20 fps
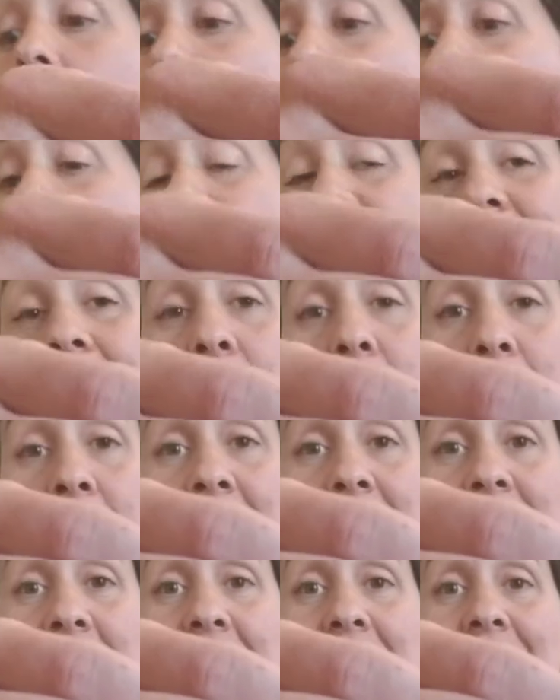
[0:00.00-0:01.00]
celery
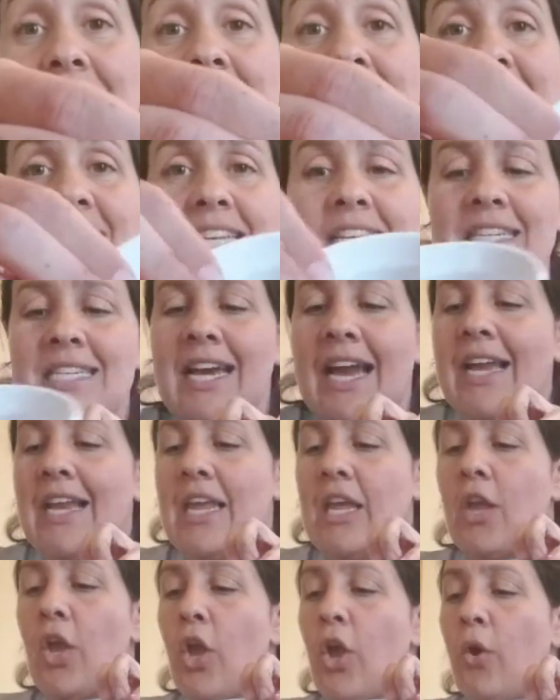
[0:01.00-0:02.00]
seeds, teeny
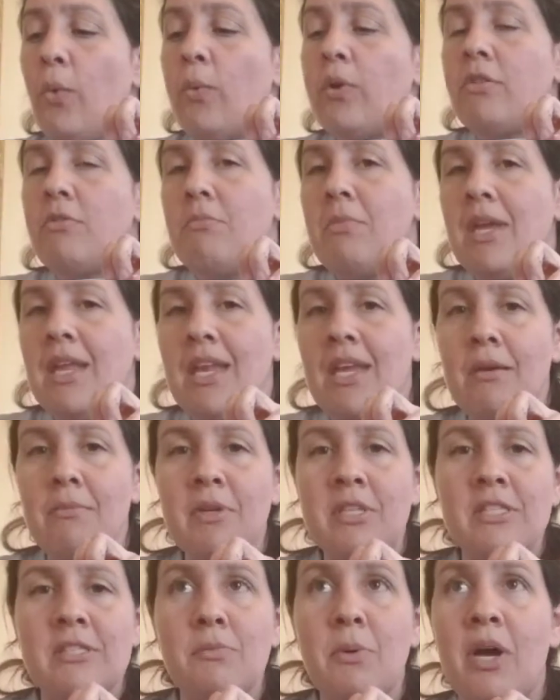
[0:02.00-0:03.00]
tiny. With medium
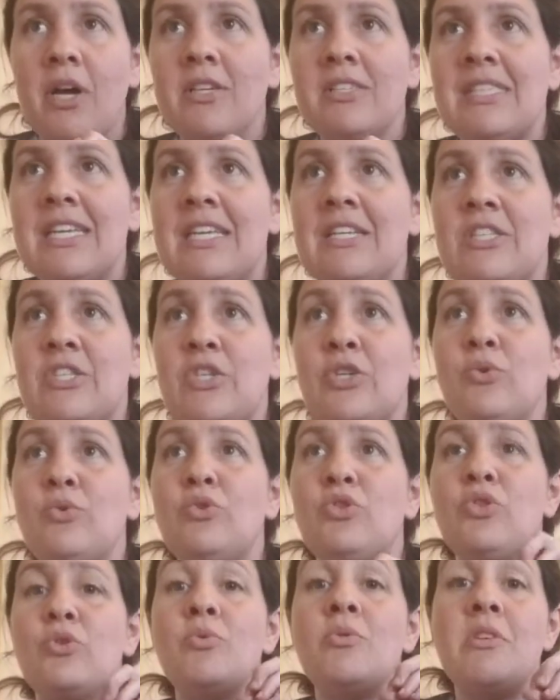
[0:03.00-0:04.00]
and small seeds, you
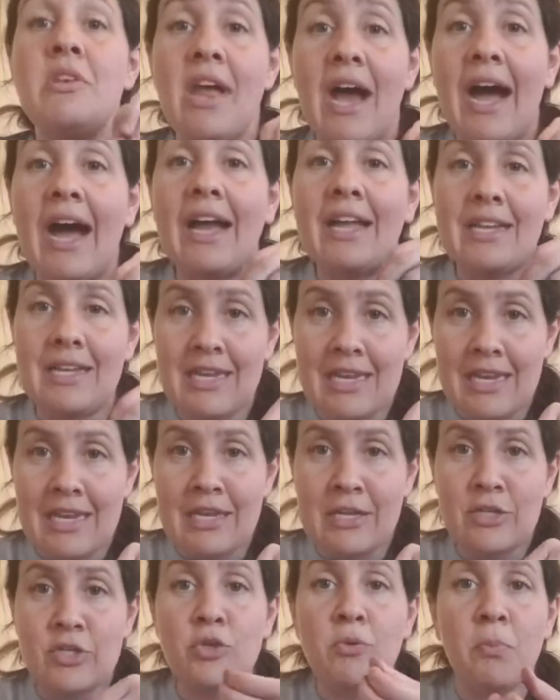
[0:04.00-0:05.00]
do not
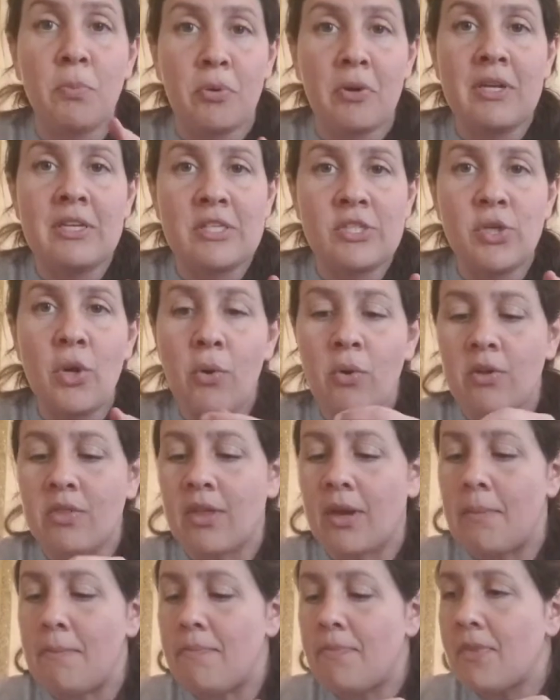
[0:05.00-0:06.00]
need to pre-soak
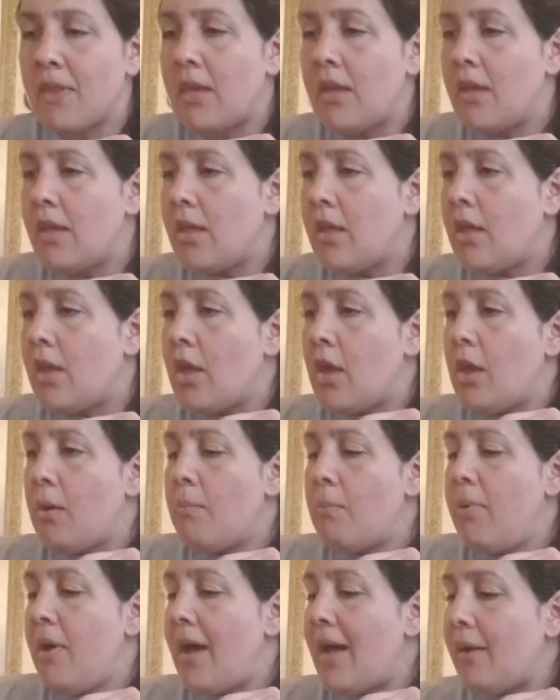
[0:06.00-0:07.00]
them.
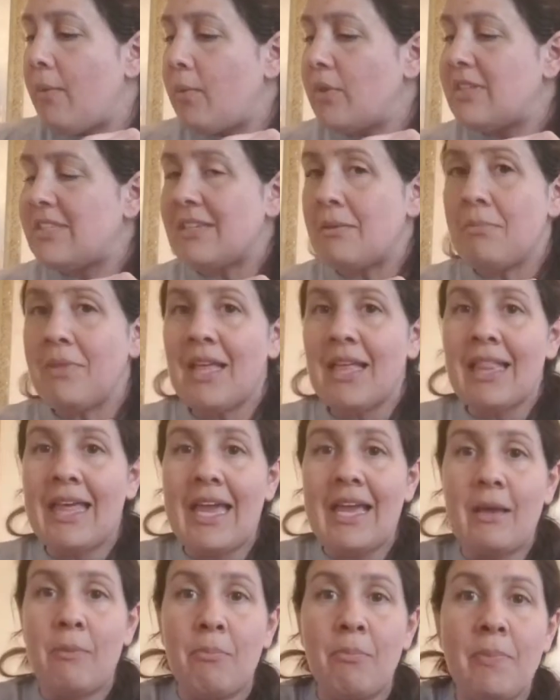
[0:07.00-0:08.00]
But with something
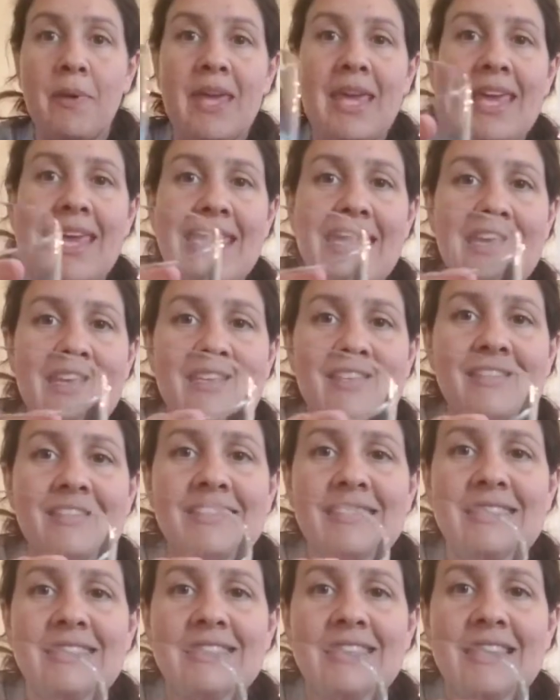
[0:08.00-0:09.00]
like
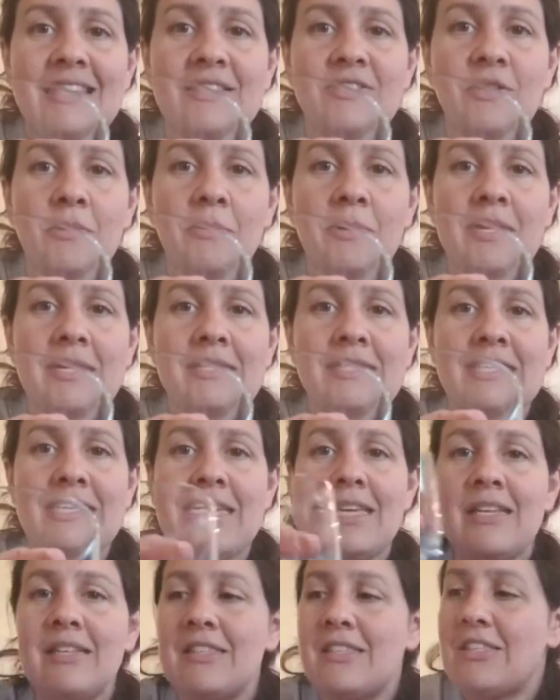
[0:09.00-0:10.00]
peas, these are pea
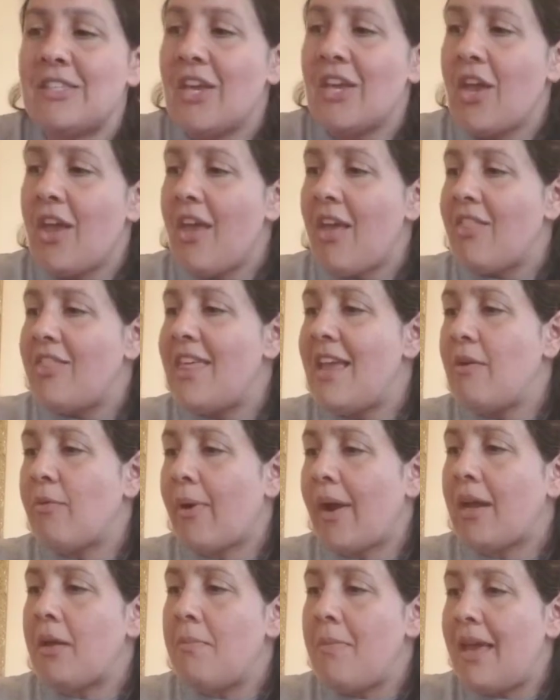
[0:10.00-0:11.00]
seeds, they
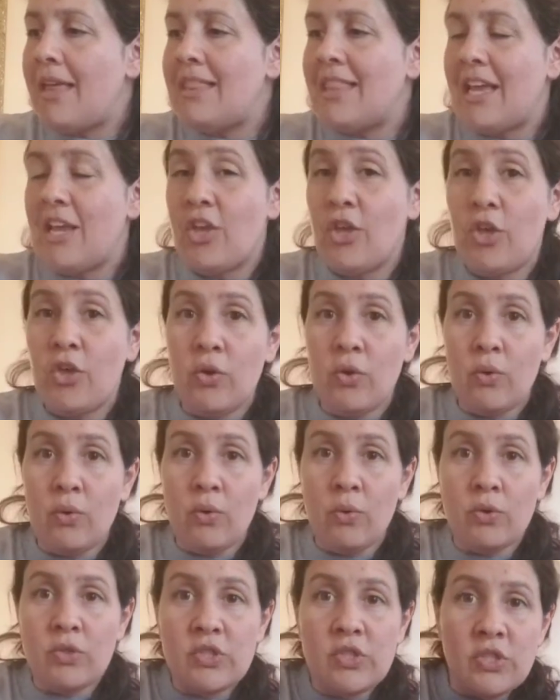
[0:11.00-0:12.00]
recommend that
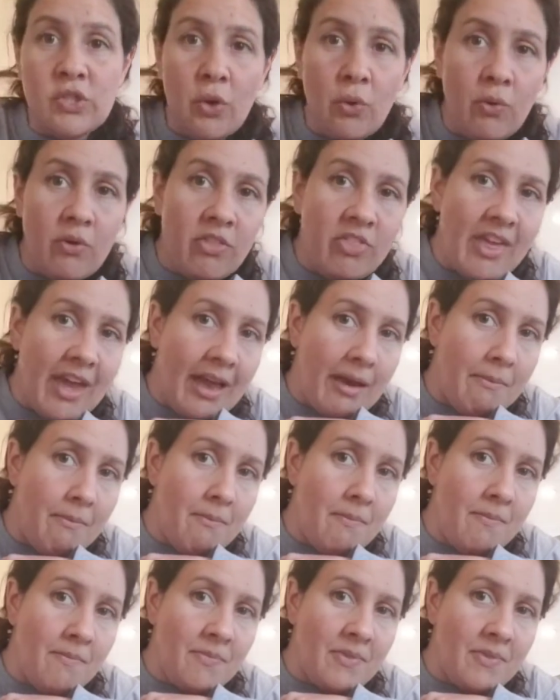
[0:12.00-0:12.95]
you soak them